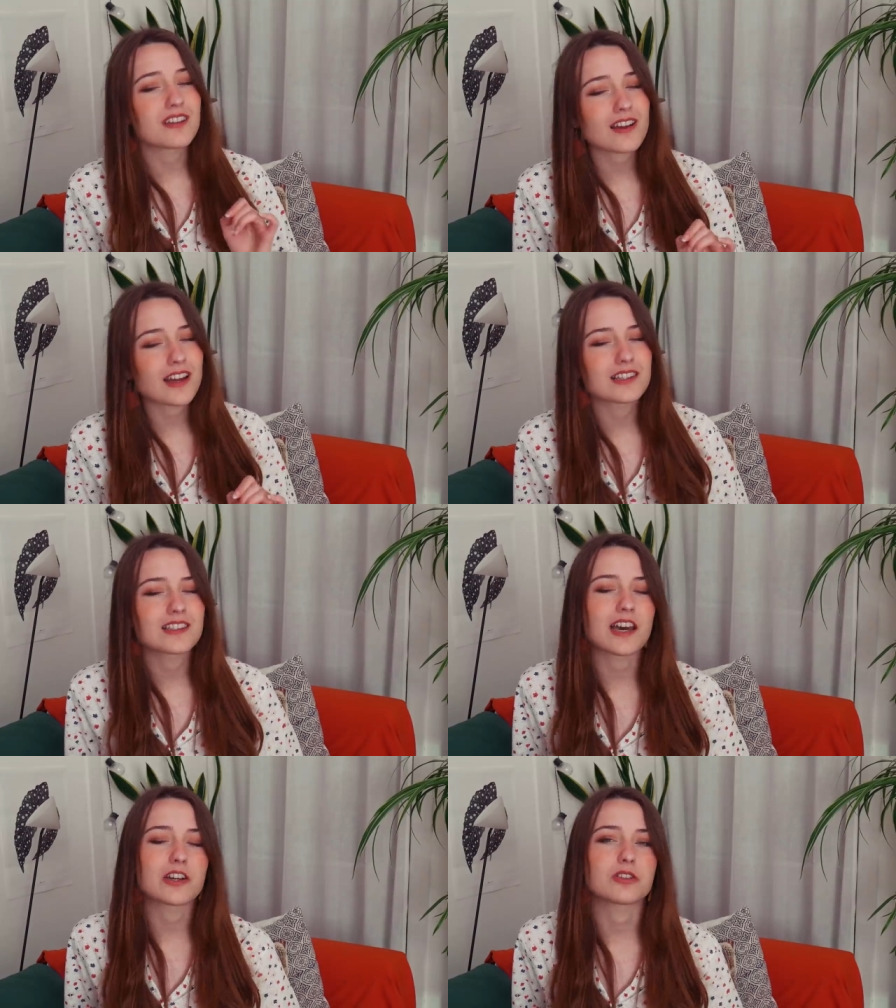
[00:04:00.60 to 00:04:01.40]
nice
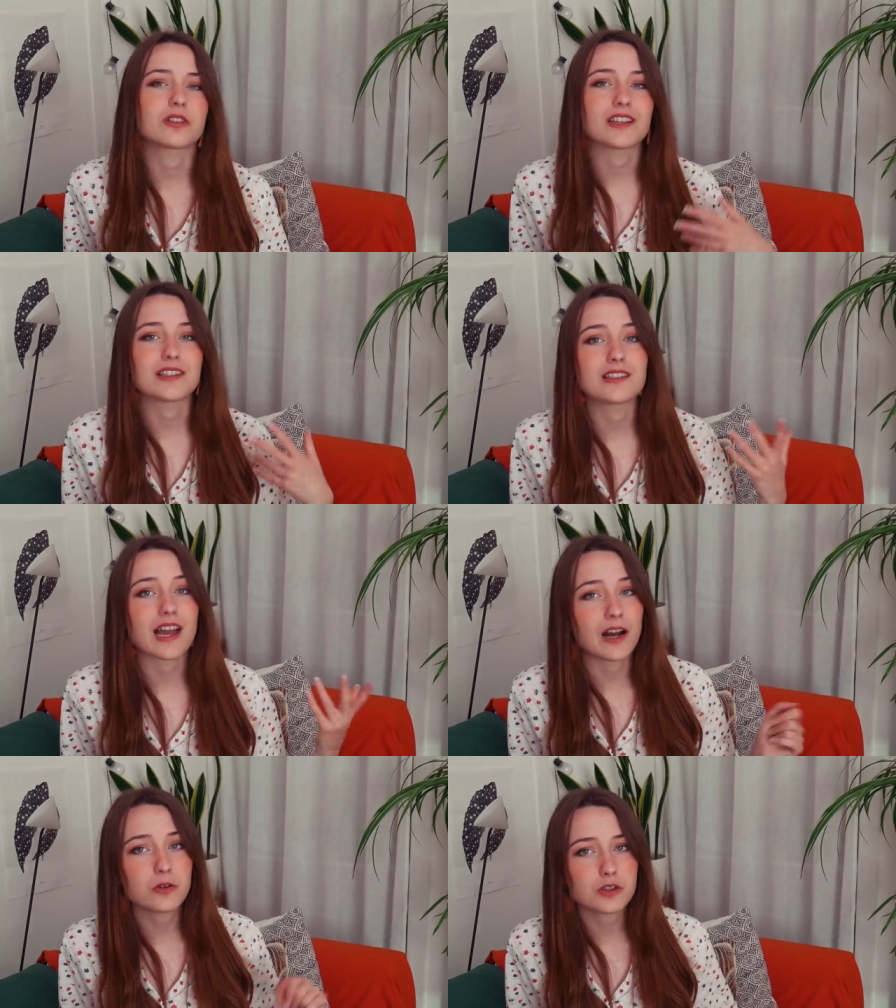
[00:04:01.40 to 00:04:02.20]
category is
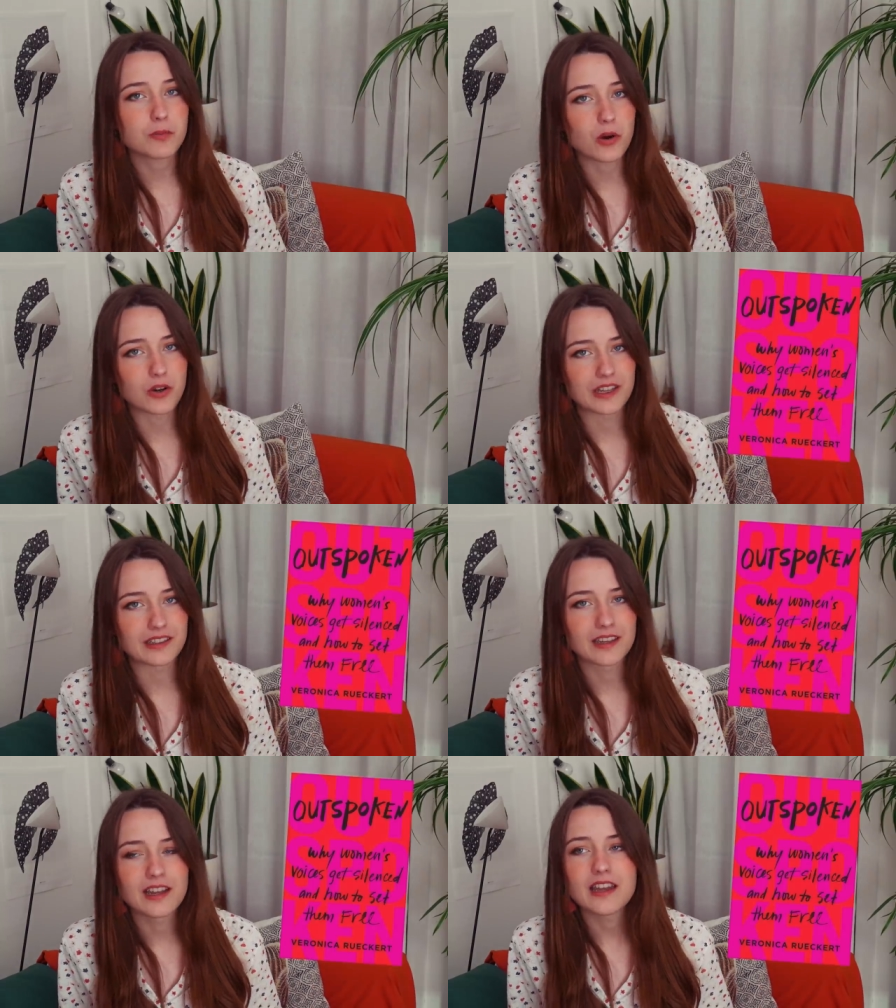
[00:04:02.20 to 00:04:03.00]

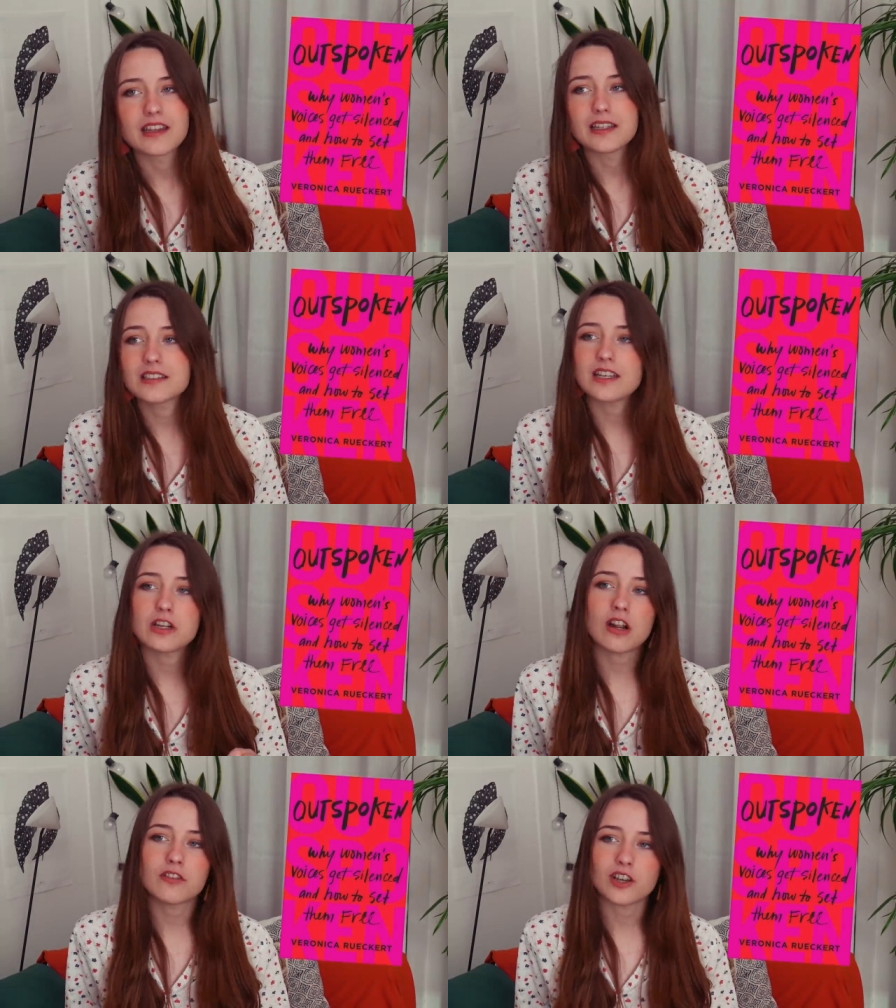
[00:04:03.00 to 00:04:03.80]
Outspoken. This is a
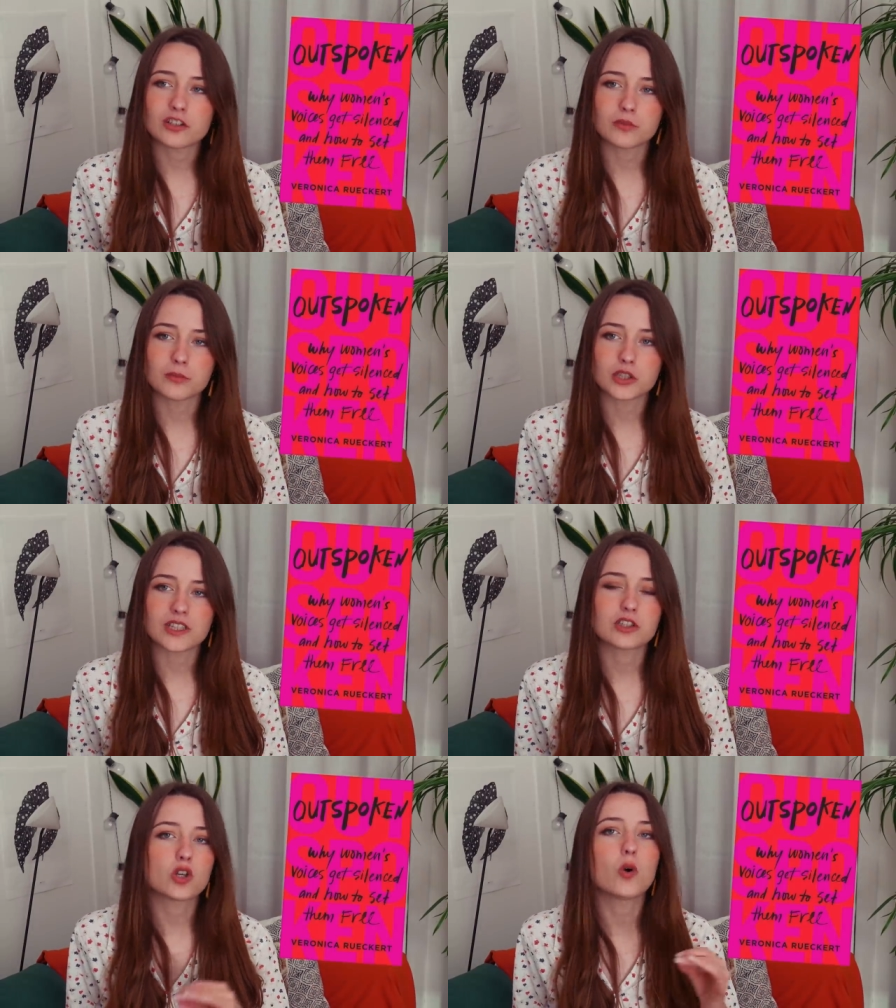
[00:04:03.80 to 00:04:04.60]
nonfiction book
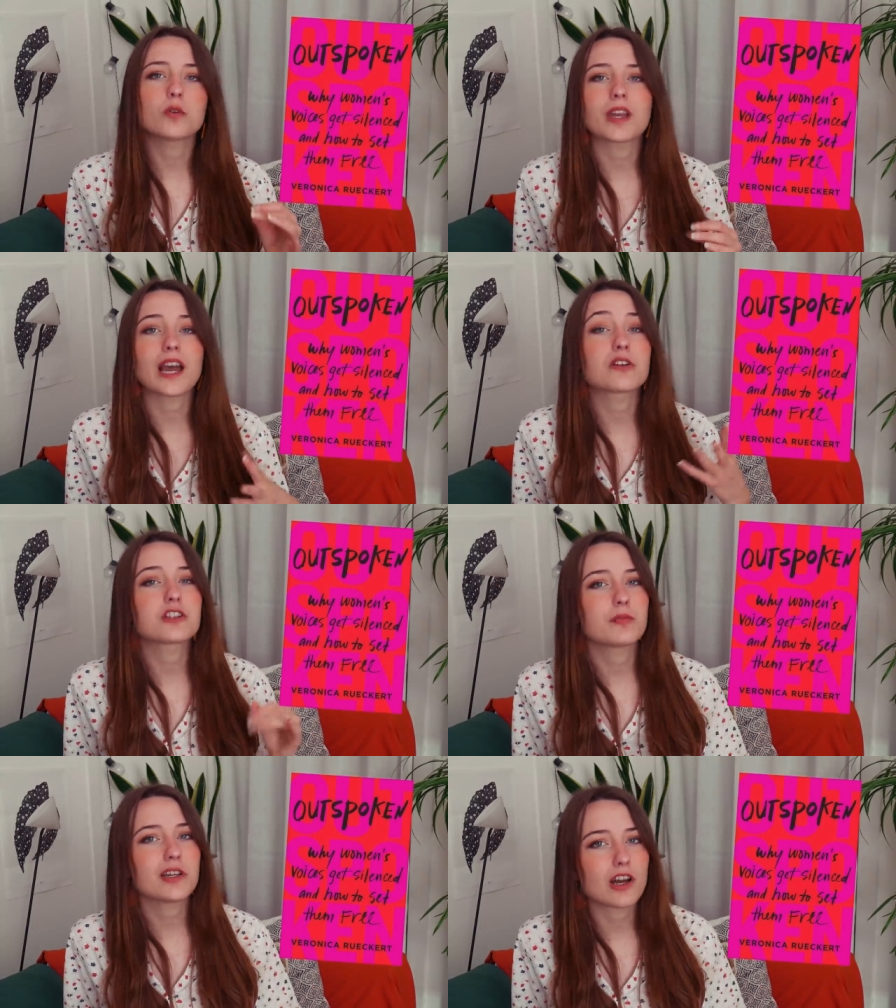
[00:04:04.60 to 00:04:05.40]
that told me how to
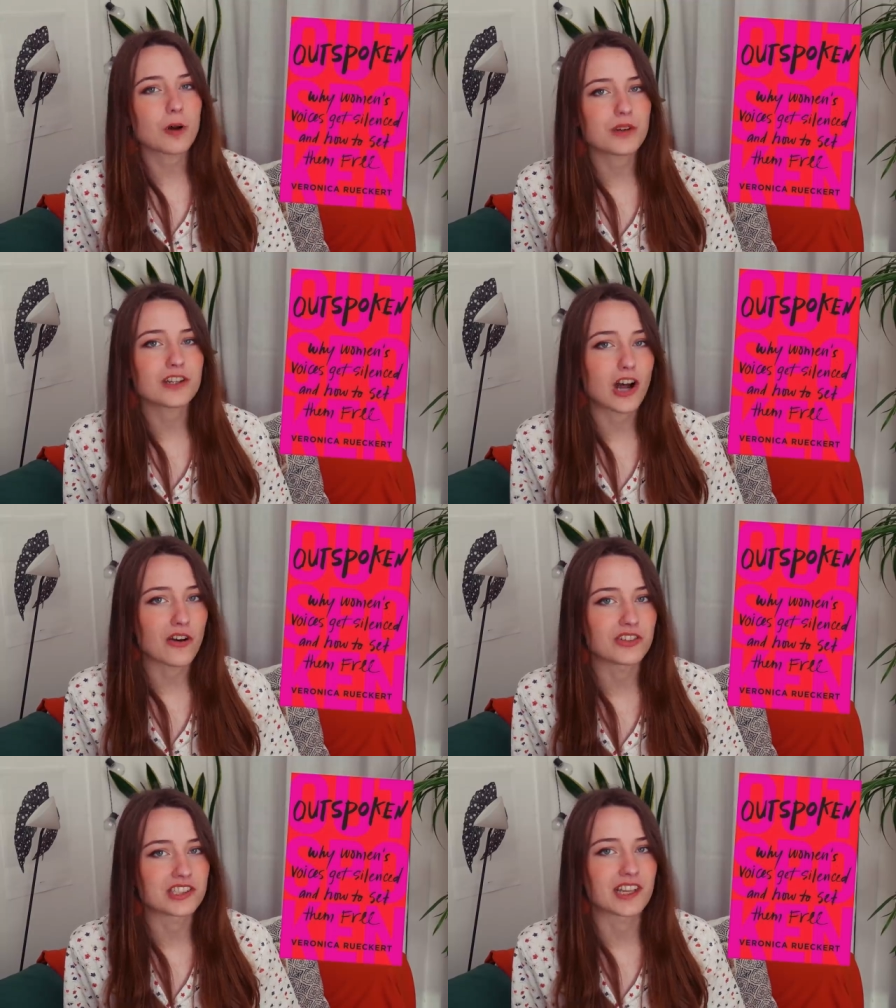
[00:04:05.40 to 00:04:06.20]
speak up in an
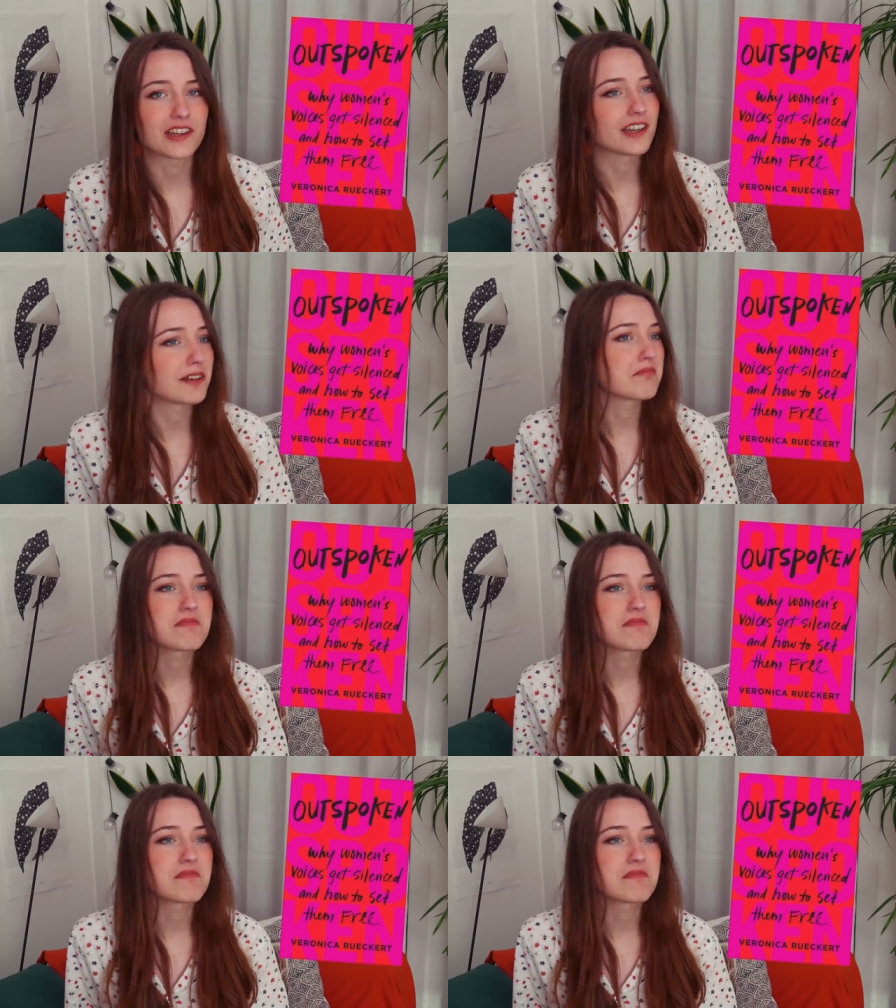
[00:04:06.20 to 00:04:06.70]
office setting.